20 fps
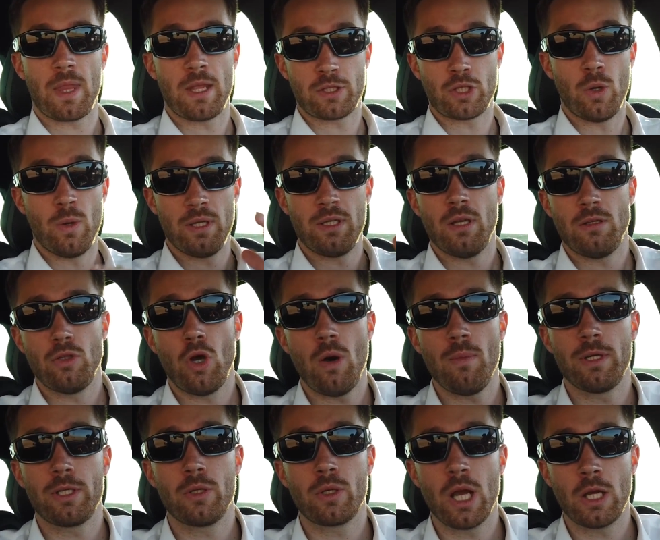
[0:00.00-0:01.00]
So
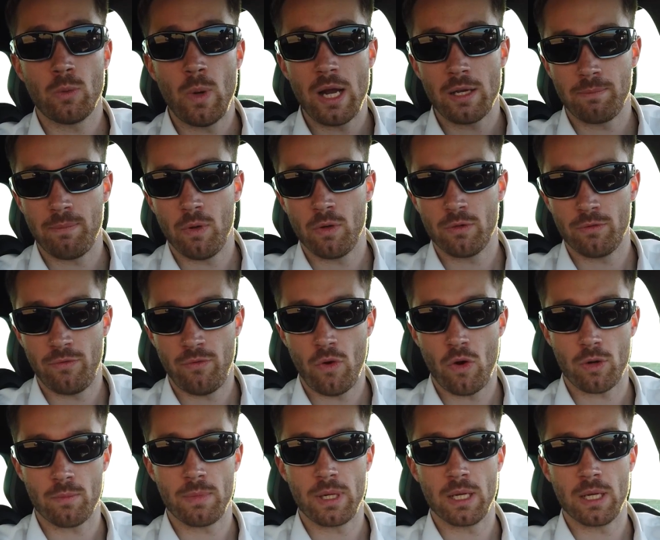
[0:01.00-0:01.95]
normally you get 1.4